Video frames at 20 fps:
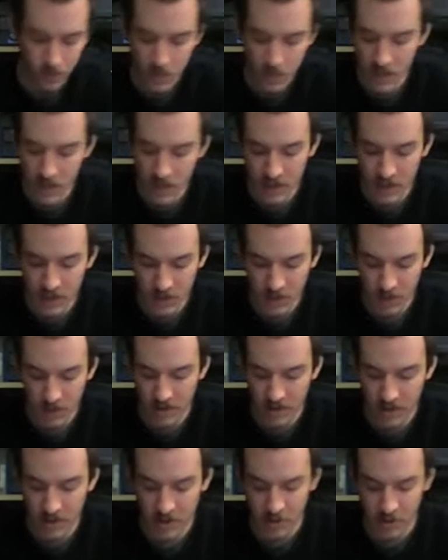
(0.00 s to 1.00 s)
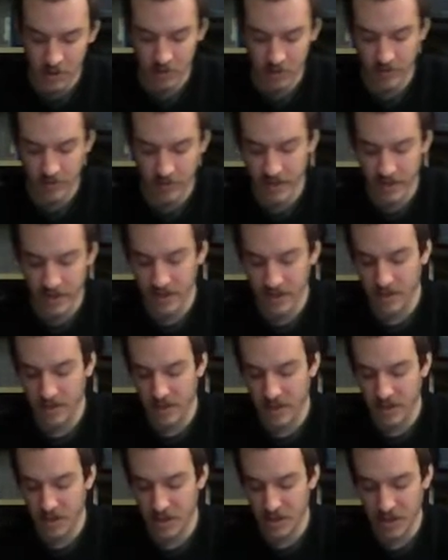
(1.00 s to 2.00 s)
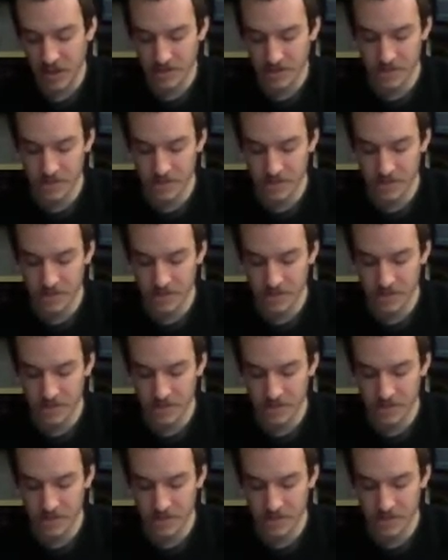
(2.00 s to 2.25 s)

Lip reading: And these are all extremely cheap.